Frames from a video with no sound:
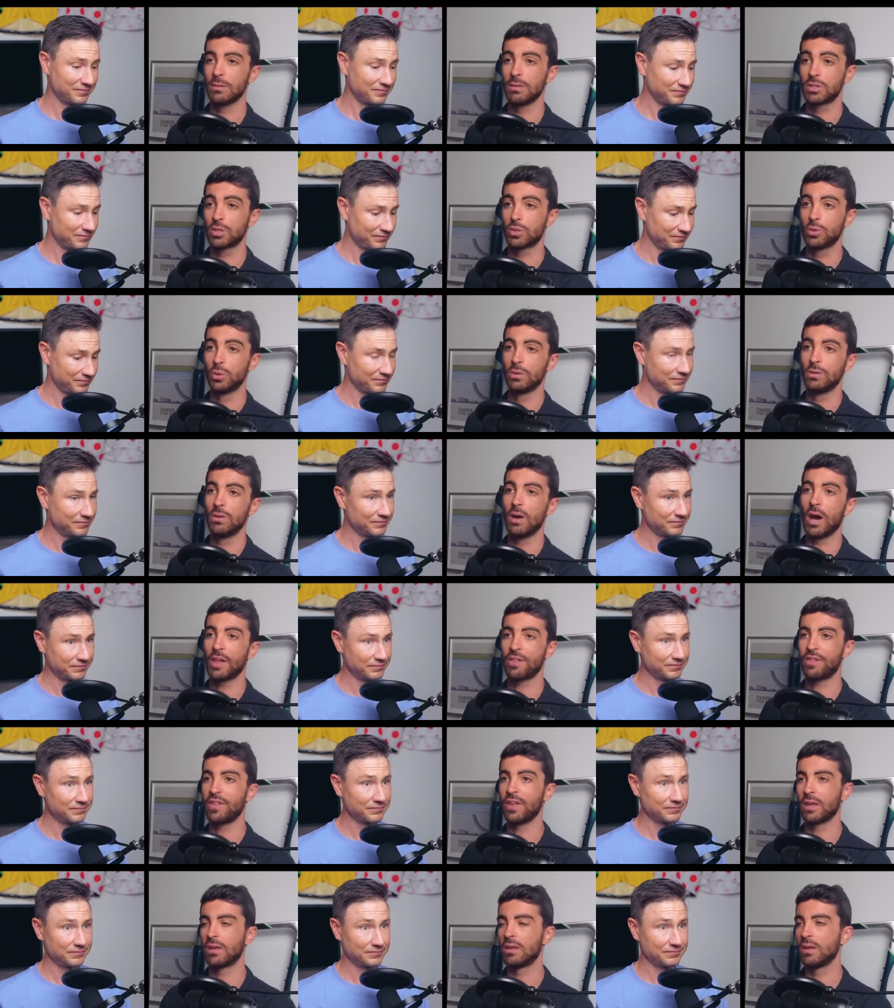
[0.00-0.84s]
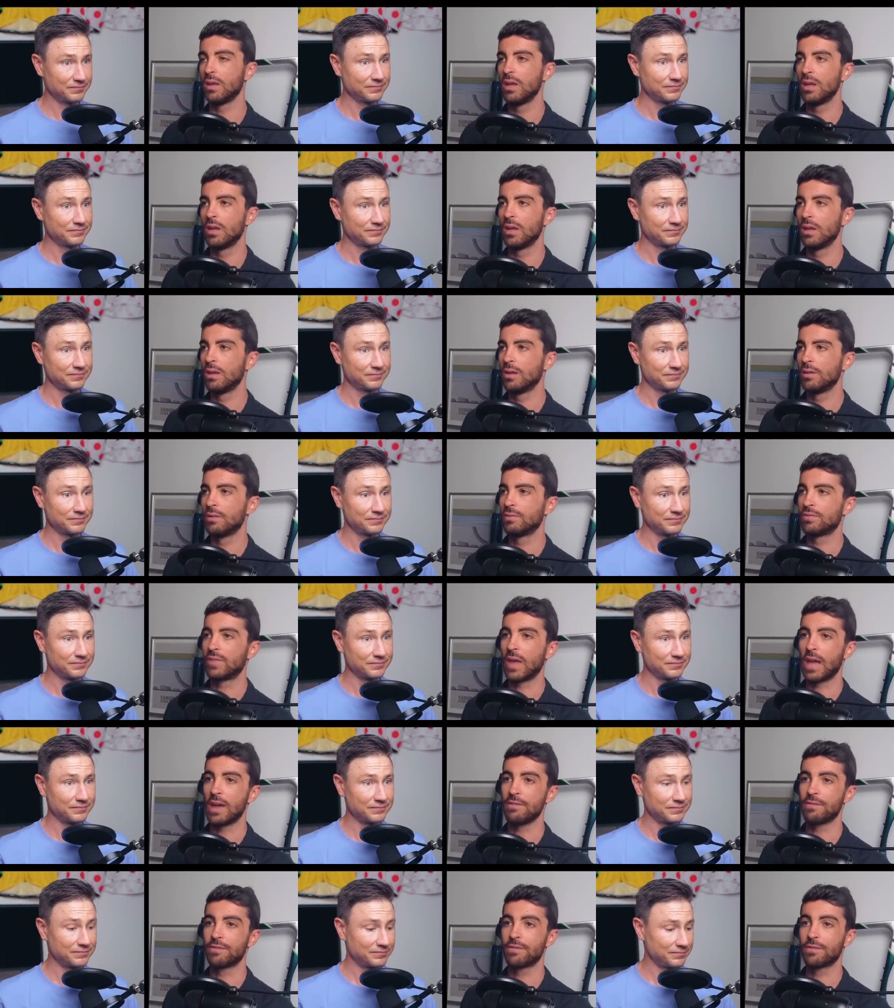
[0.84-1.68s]
Speaker 1: it's good. I think
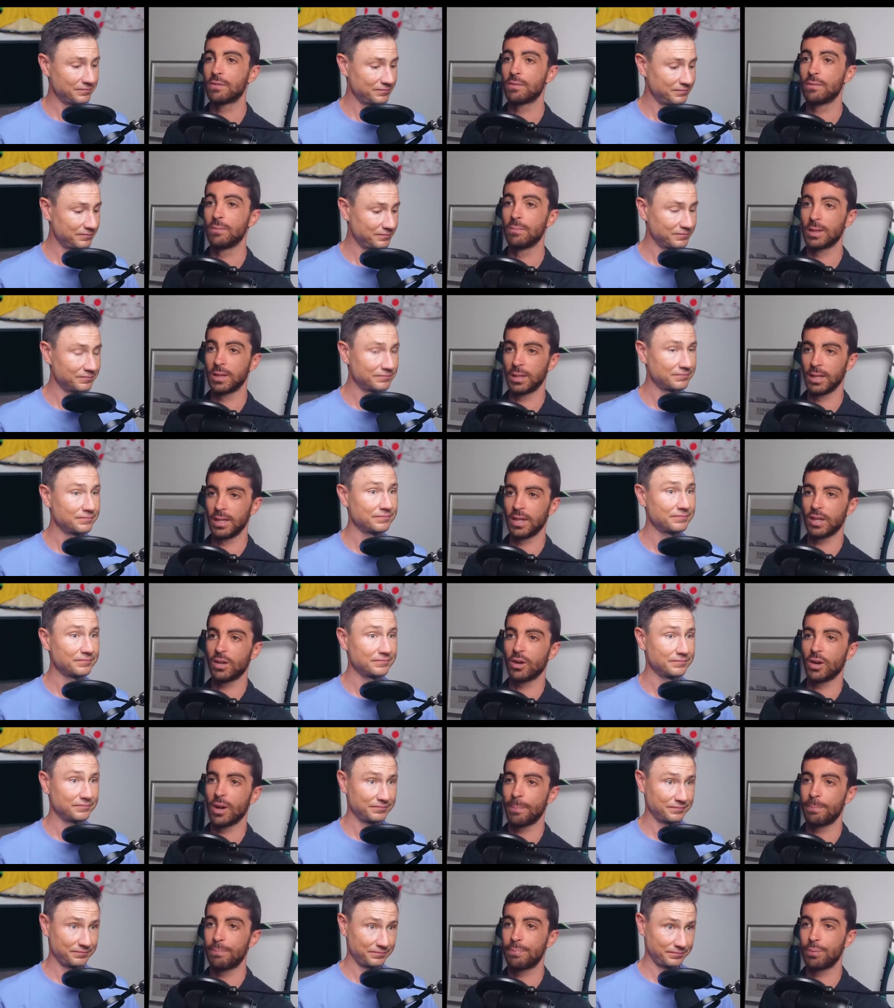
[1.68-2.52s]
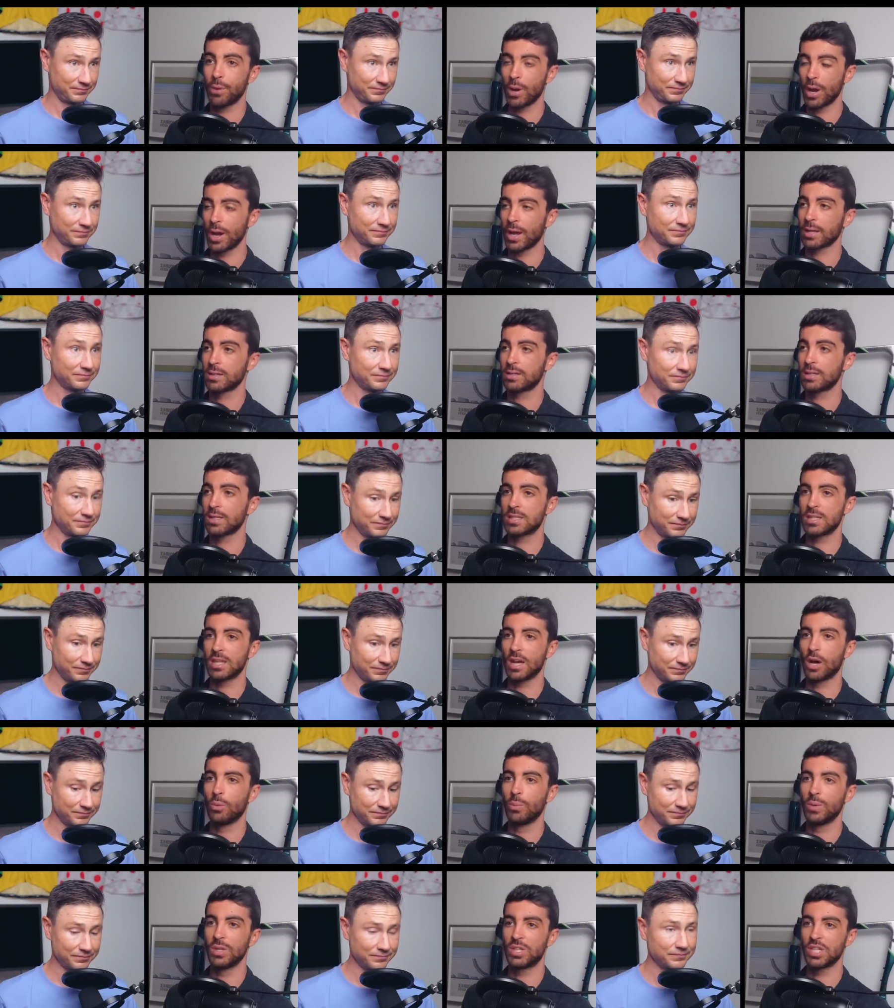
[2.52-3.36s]
they've clearly got a product to
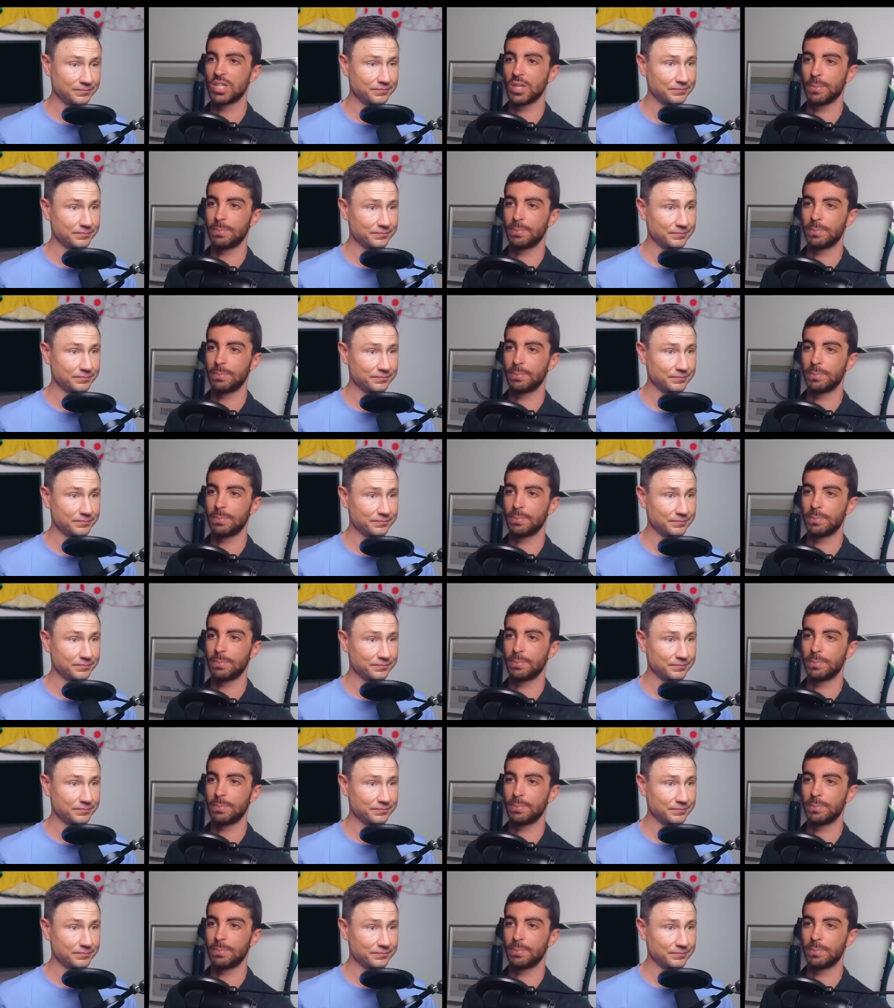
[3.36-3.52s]
sell which is